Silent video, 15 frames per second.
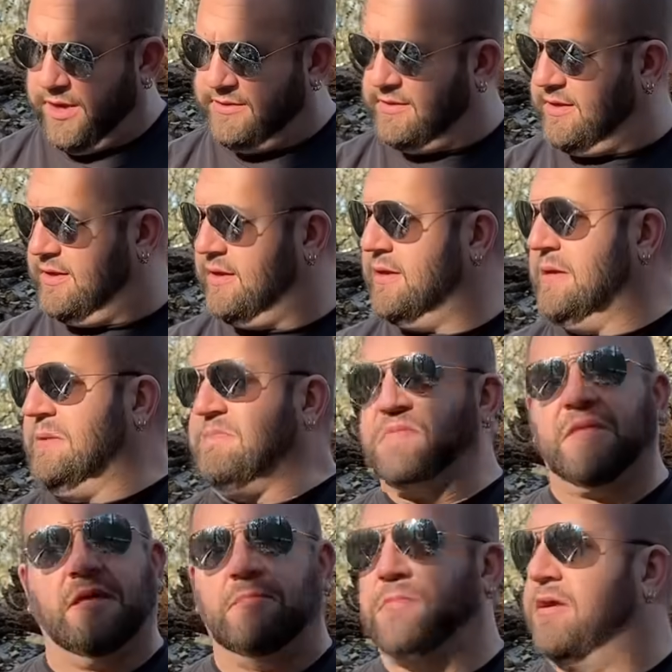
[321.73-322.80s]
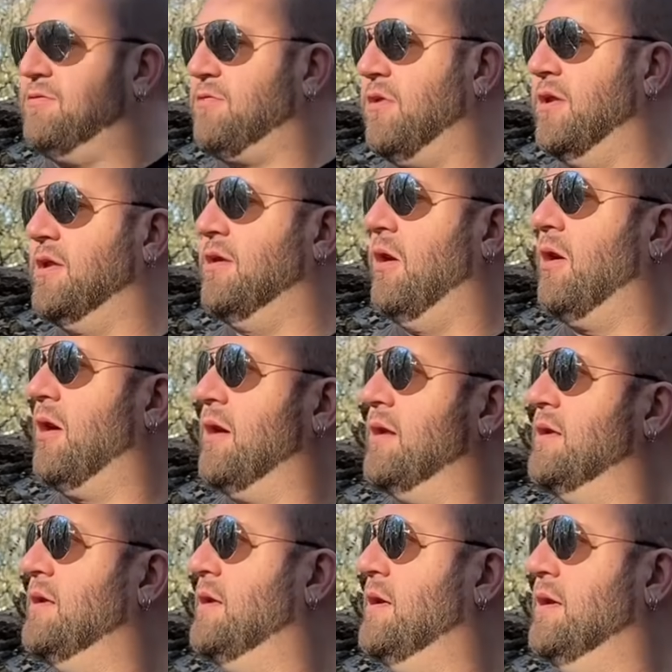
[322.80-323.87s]
did in my front yard.
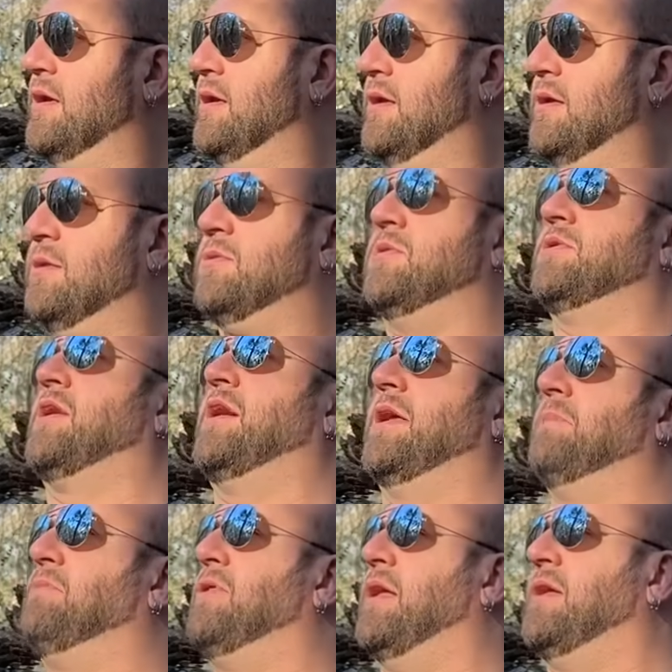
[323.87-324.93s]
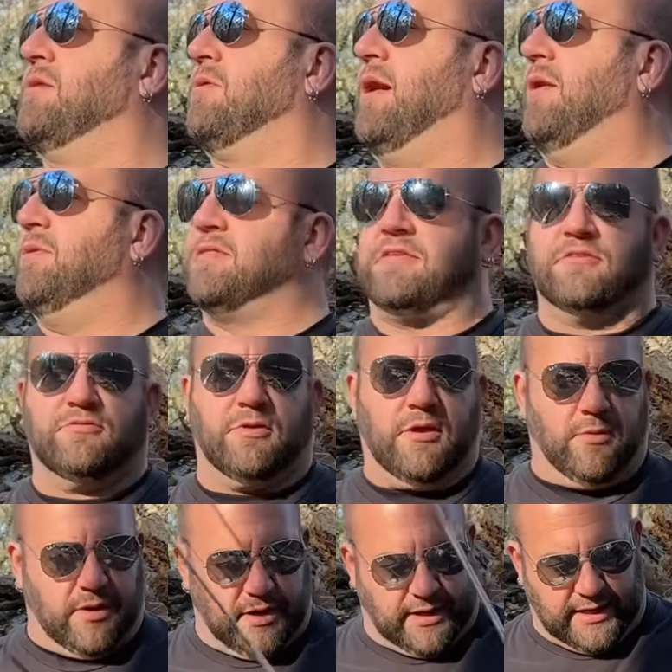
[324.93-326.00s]
We were kind of playing around with this right
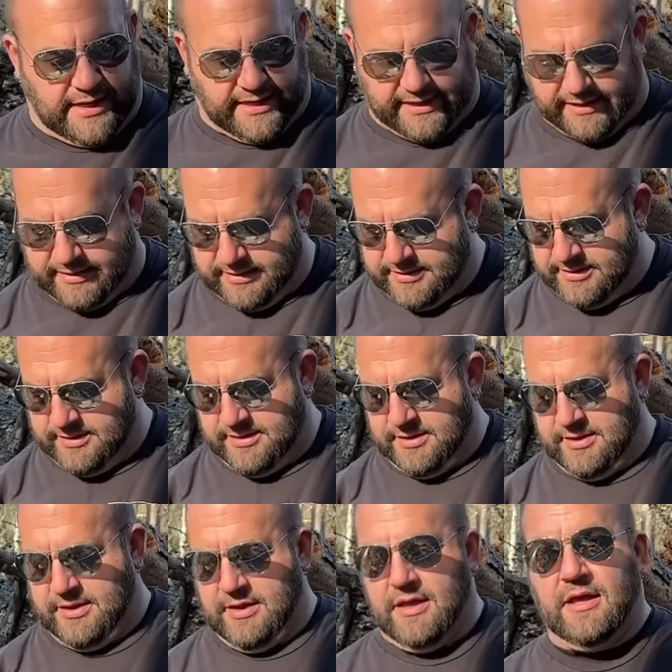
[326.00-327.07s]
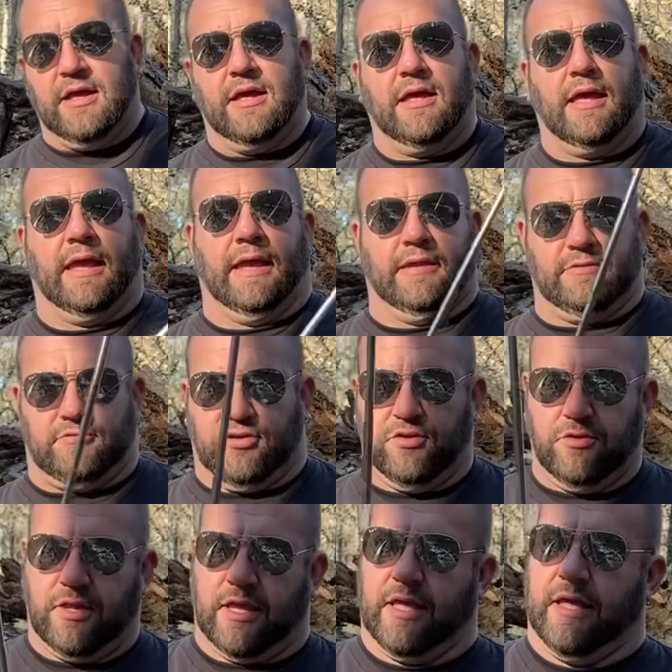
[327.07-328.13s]
when I got it and
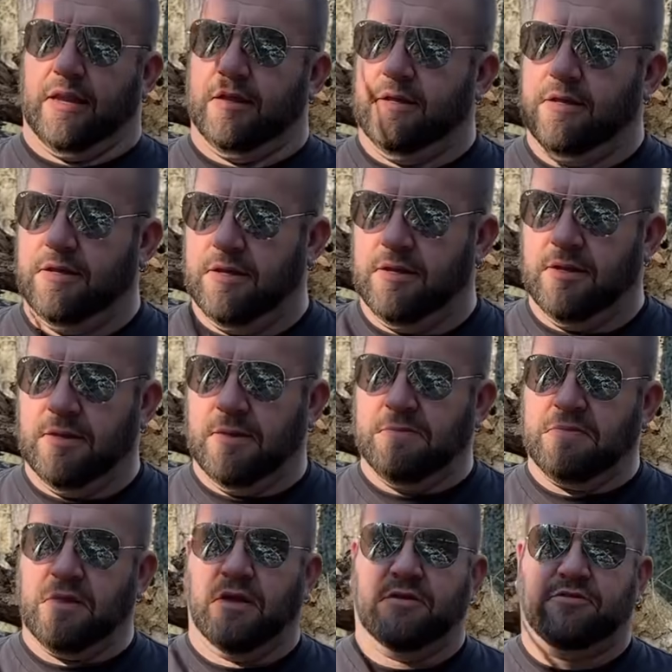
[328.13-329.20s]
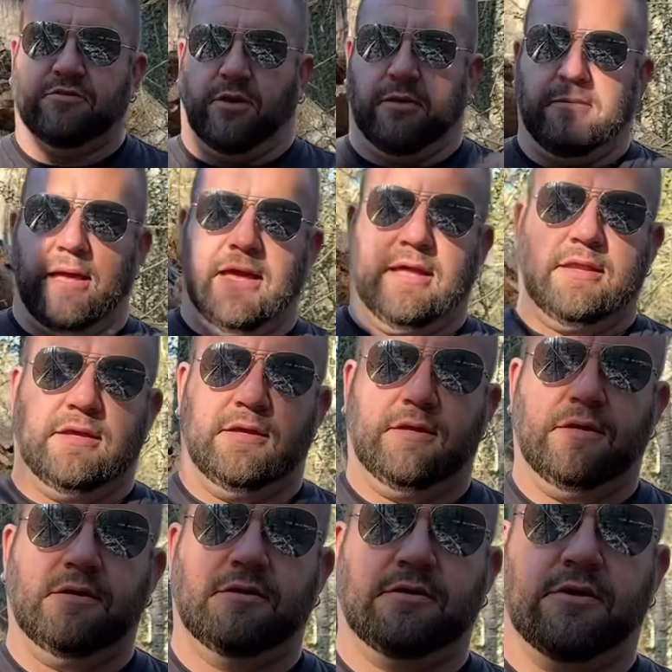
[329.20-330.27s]
tuning it. So I made
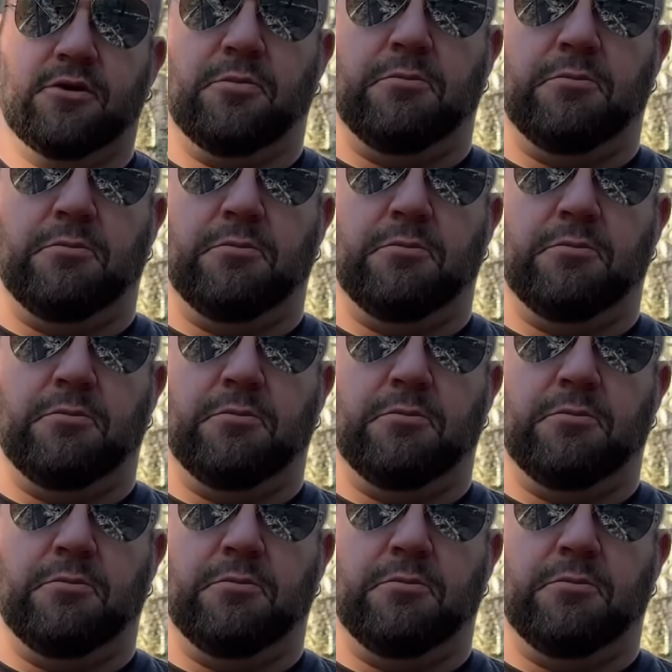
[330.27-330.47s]
little